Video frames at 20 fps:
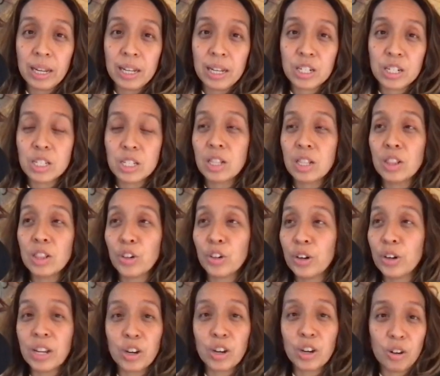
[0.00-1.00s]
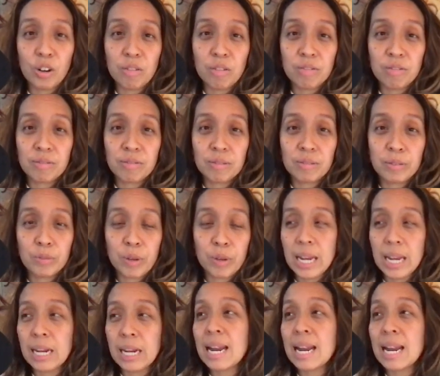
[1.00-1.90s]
It's just the learning curve, right?